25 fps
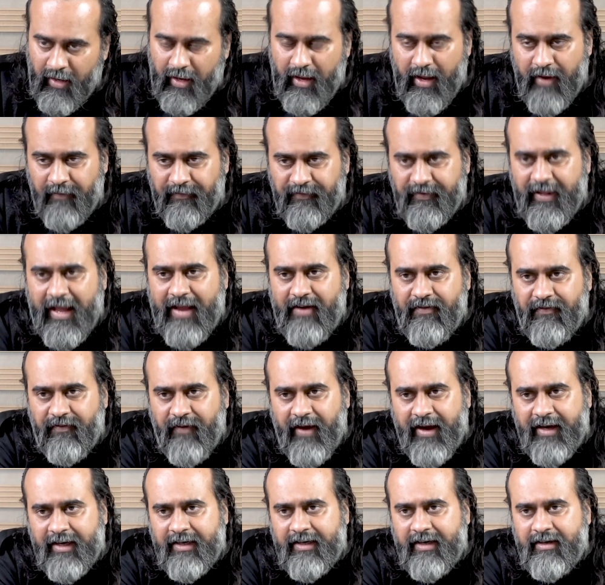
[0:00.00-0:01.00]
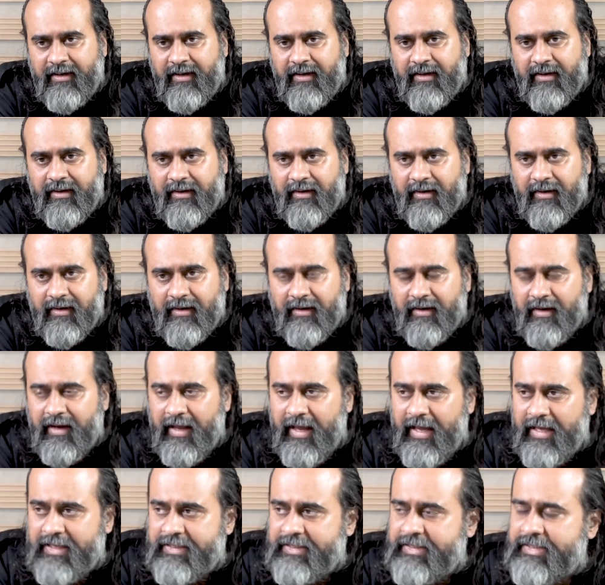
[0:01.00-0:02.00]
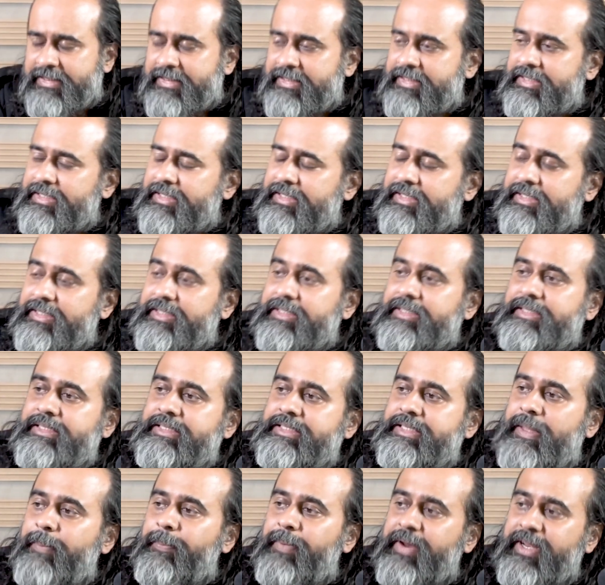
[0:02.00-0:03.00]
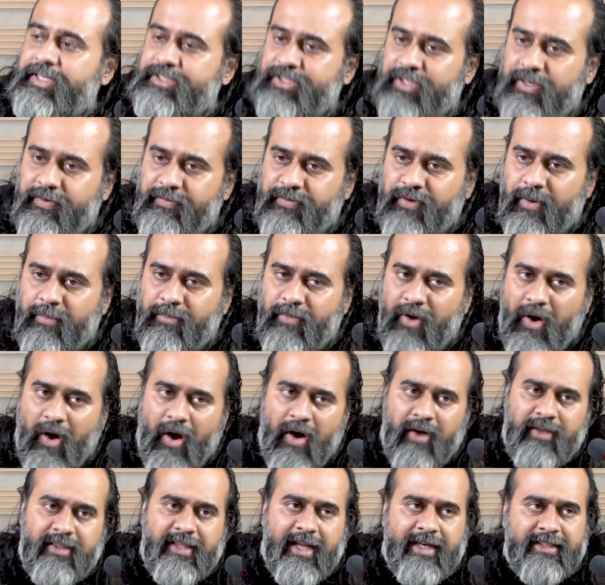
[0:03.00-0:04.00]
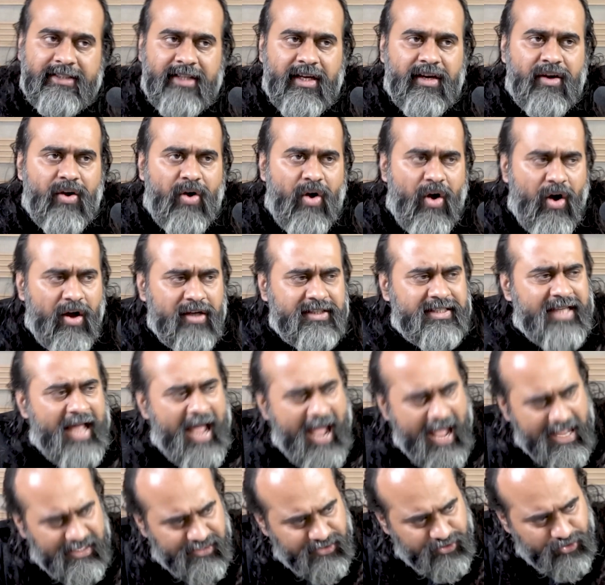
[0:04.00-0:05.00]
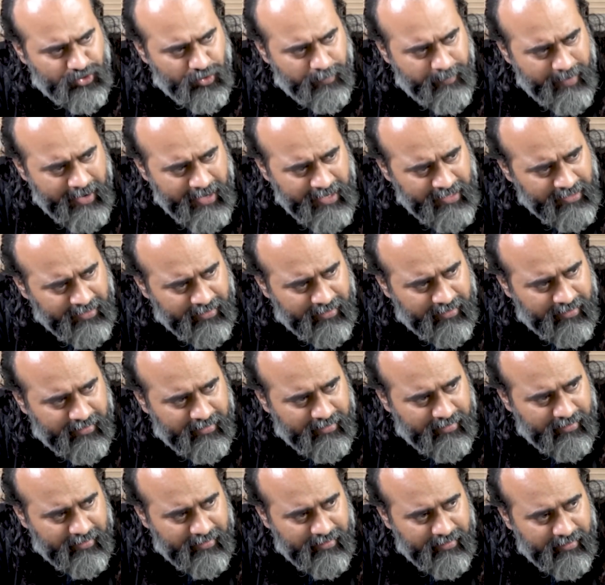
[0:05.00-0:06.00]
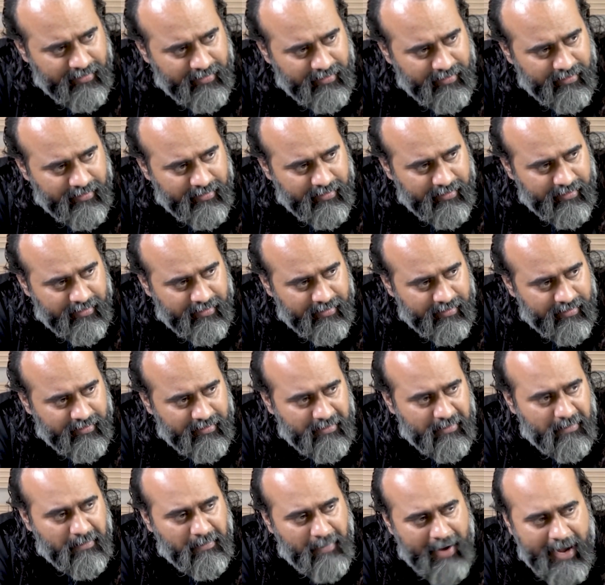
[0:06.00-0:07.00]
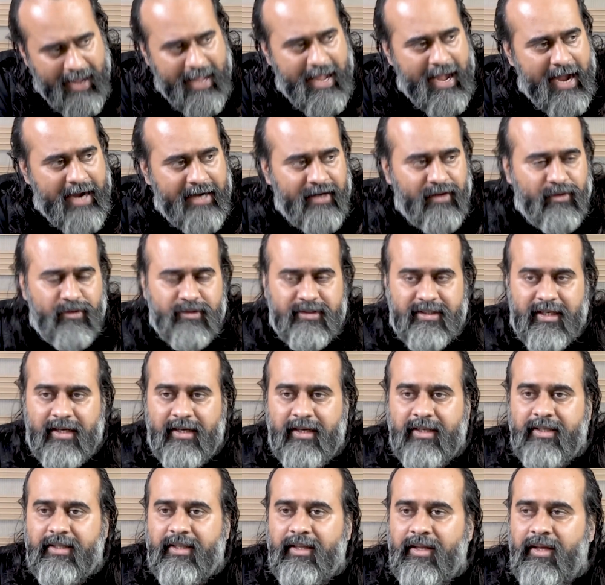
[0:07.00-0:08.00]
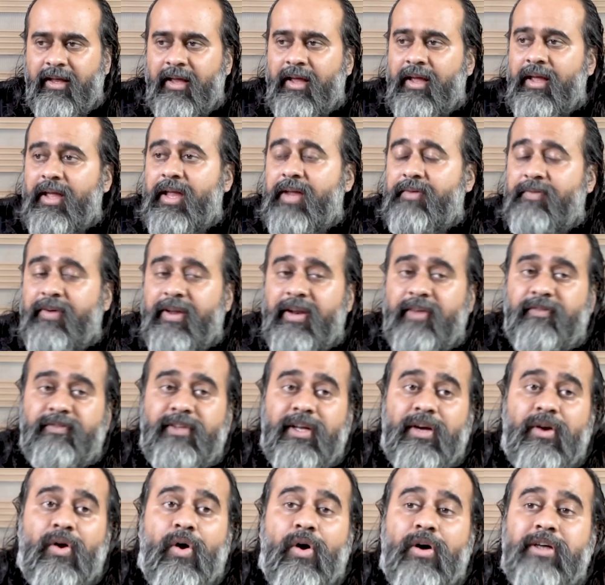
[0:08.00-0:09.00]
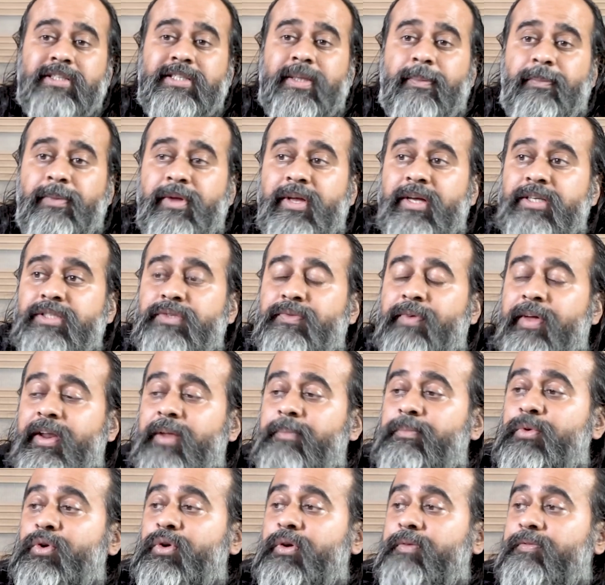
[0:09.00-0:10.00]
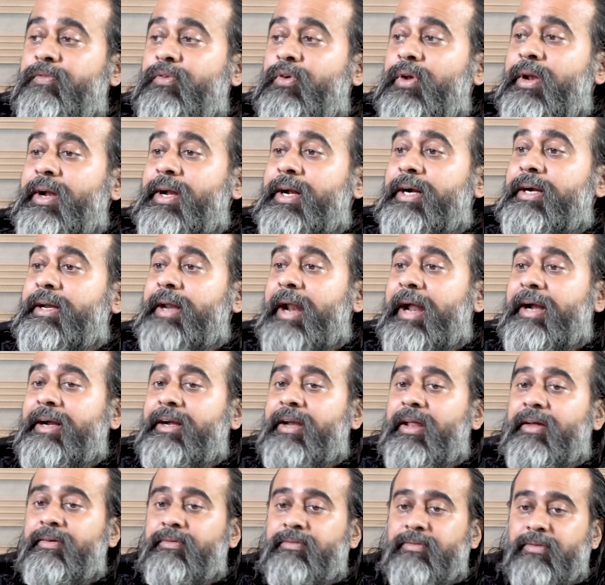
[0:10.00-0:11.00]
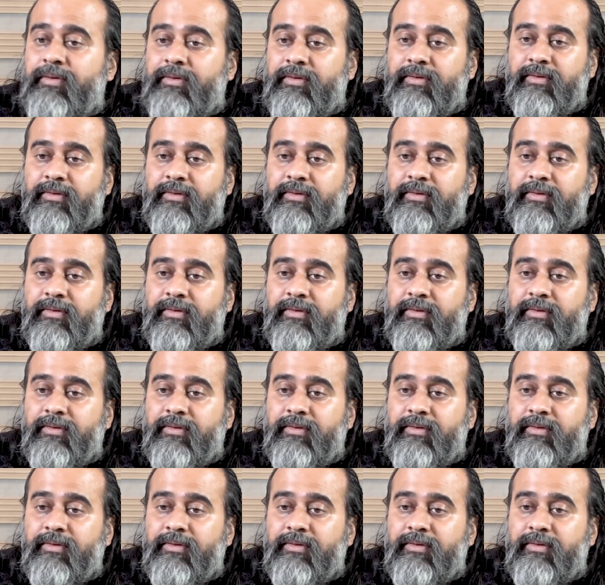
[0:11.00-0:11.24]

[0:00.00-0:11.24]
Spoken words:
If the effect is separation from God, then the cause has to be Maya and Kusangati. Even if the cause appears very beautiful and attractive,